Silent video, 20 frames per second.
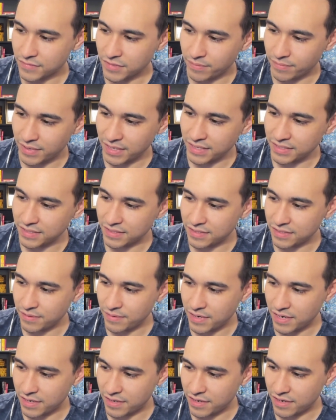Why is it so
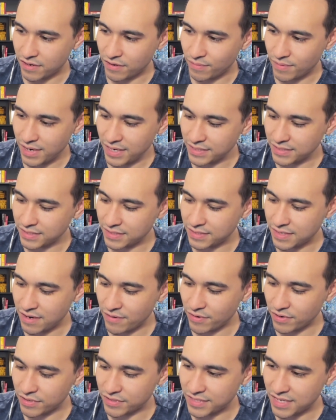hot in here? Why is this
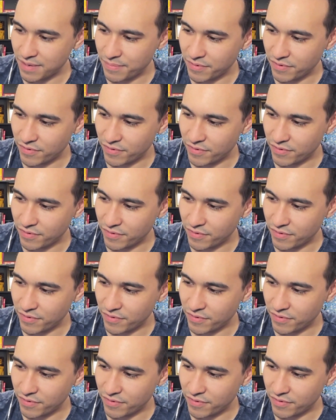not stopping